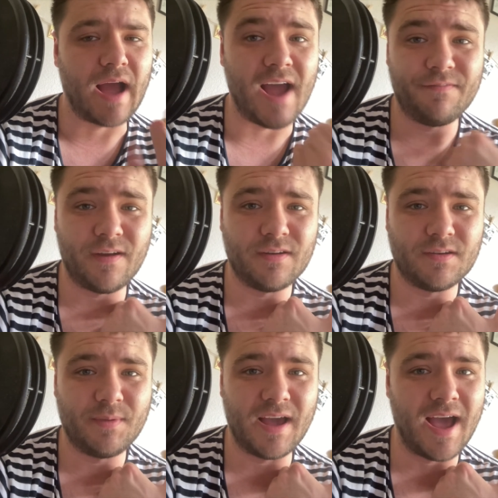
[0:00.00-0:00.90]
I found it
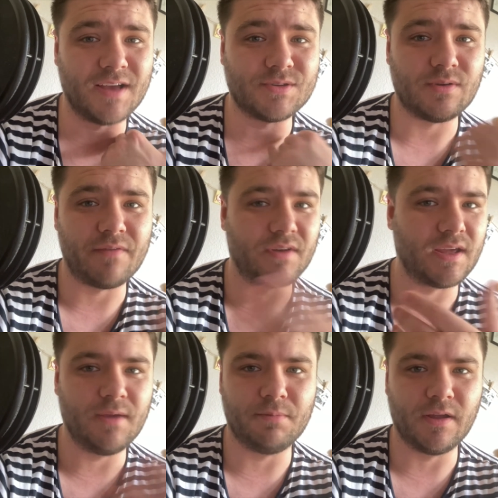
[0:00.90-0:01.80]
to be a hassle having to
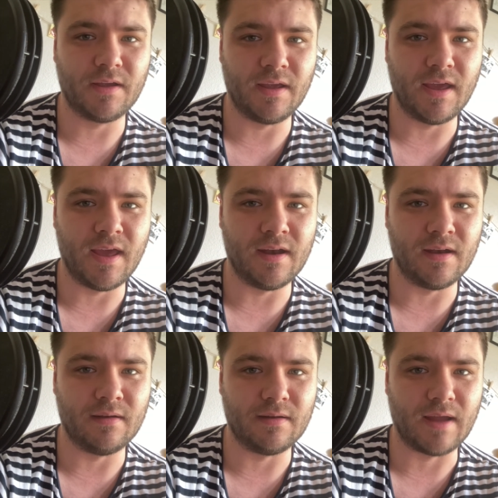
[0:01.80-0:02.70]
keep plugging it in
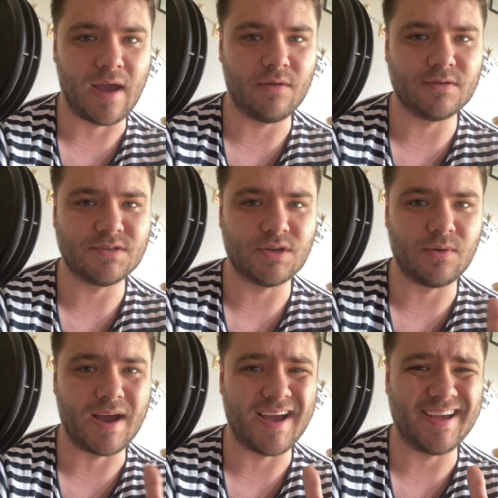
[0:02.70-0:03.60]
and out, so
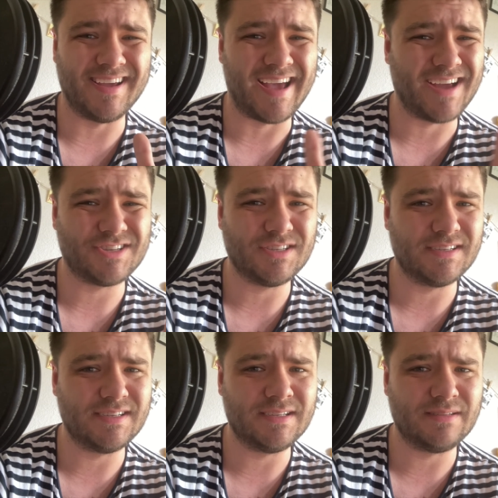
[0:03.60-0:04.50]
I
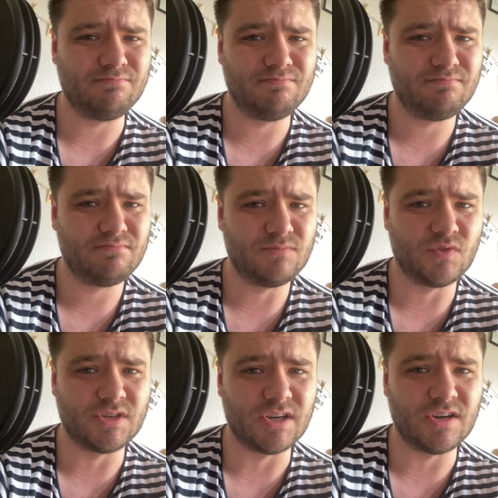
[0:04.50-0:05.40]
actually
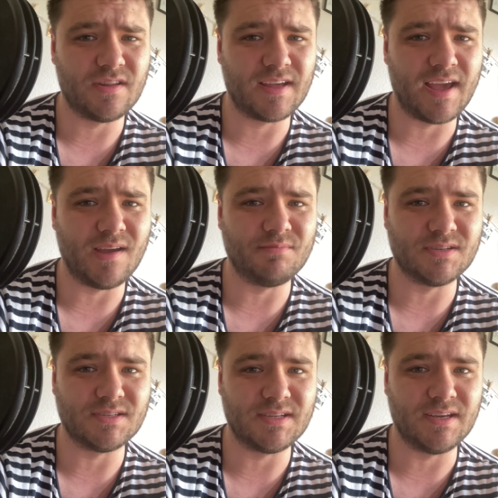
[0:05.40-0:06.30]
returned the game
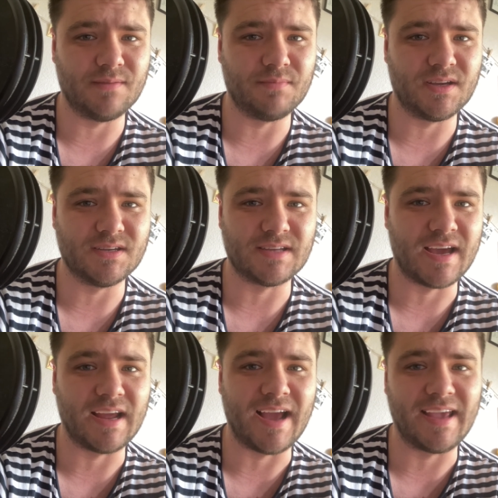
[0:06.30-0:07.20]
to Steam because
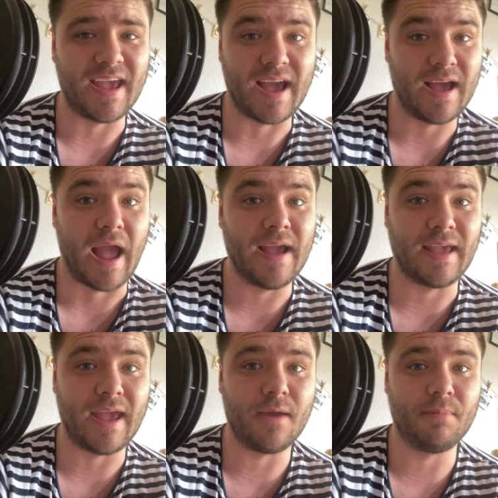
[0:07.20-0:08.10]
I
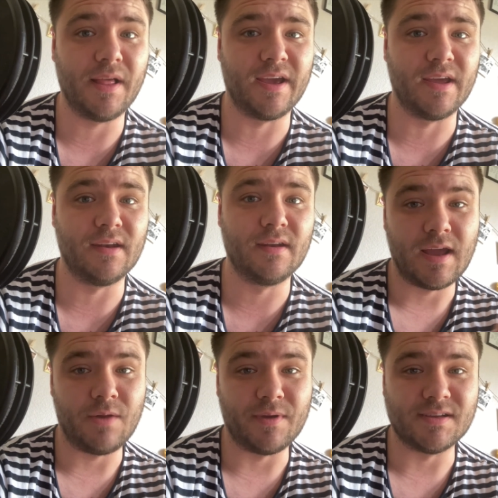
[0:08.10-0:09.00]
can't play it.
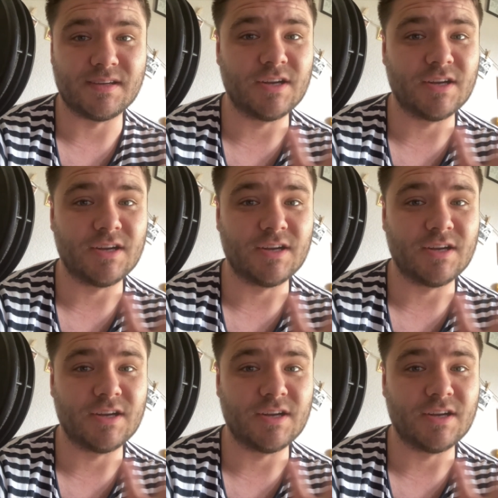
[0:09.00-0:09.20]
Anyways,